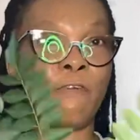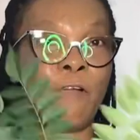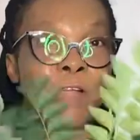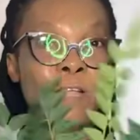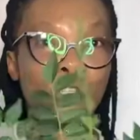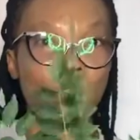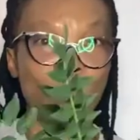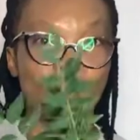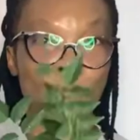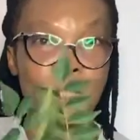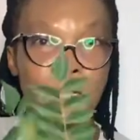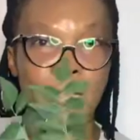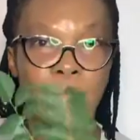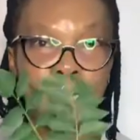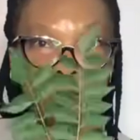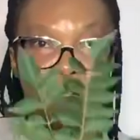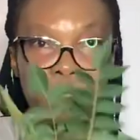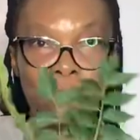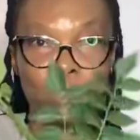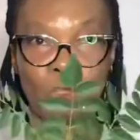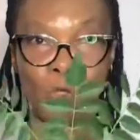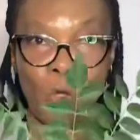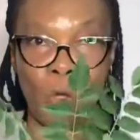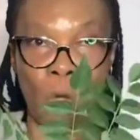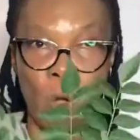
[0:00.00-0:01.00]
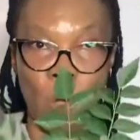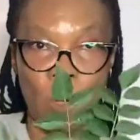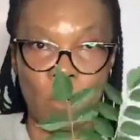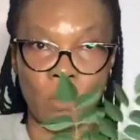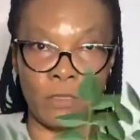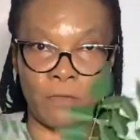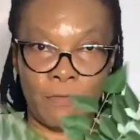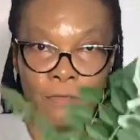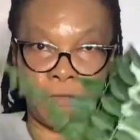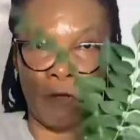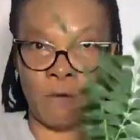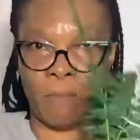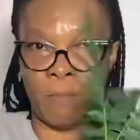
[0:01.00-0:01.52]
fresh one that I just
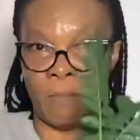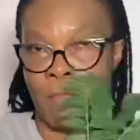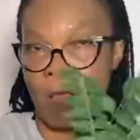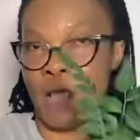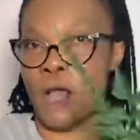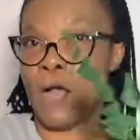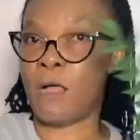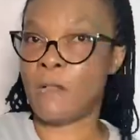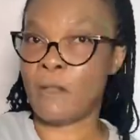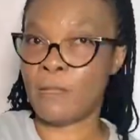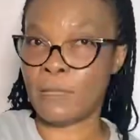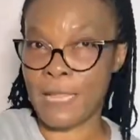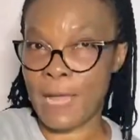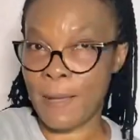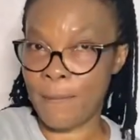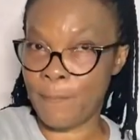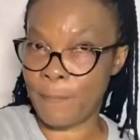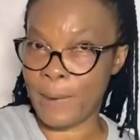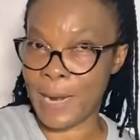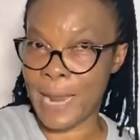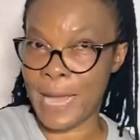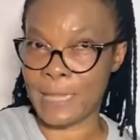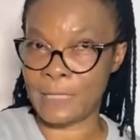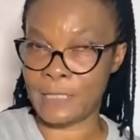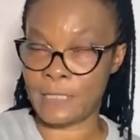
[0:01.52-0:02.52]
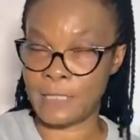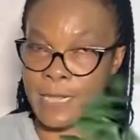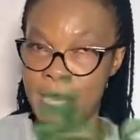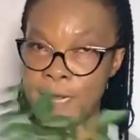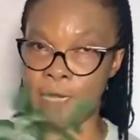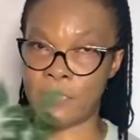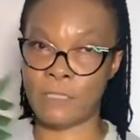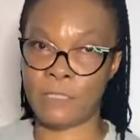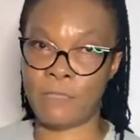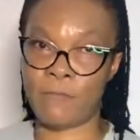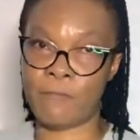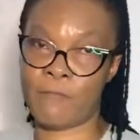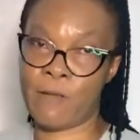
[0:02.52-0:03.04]
cut from another plant that
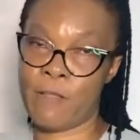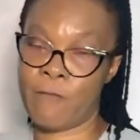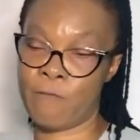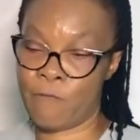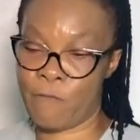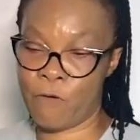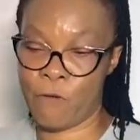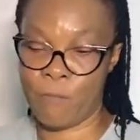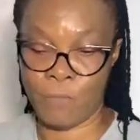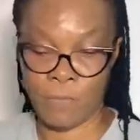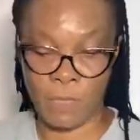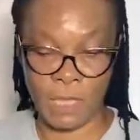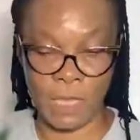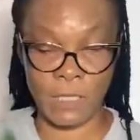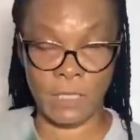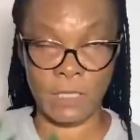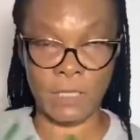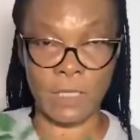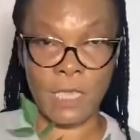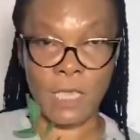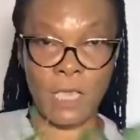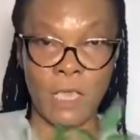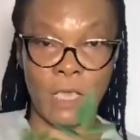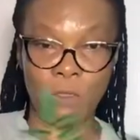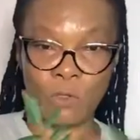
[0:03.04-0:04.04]
is different from this.